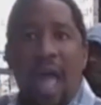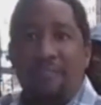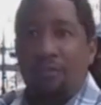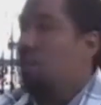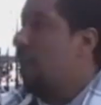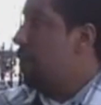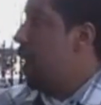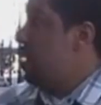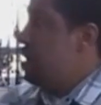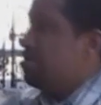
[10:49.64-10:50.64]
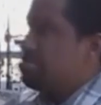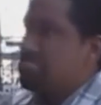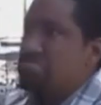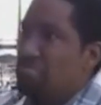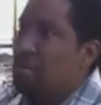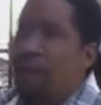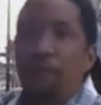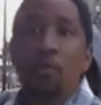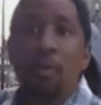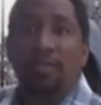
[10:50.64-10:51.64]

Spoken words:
After like maybe a few